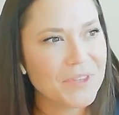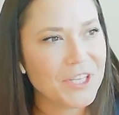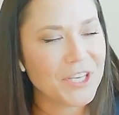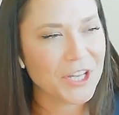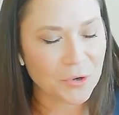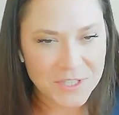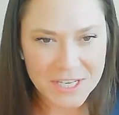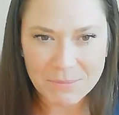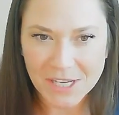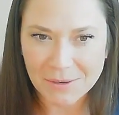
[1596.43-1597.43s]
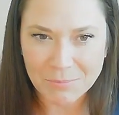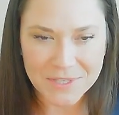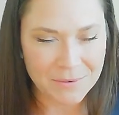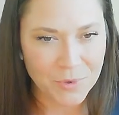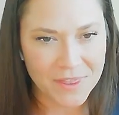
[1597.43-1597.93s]
You know, teaming up with
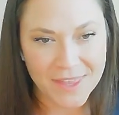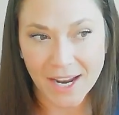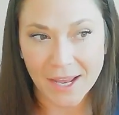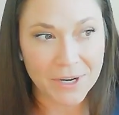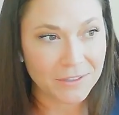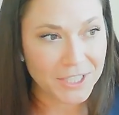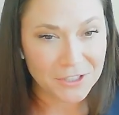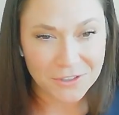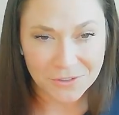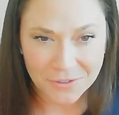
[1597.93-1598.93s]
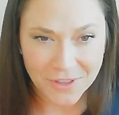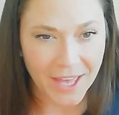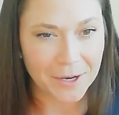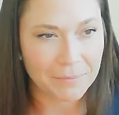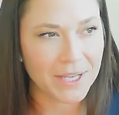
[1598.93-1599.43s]
someone that I barely knew, that
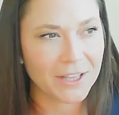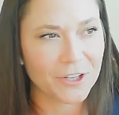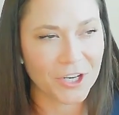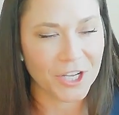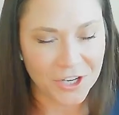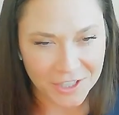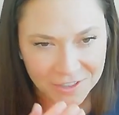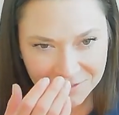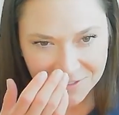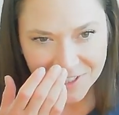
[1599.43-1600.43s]
had a big learning curve.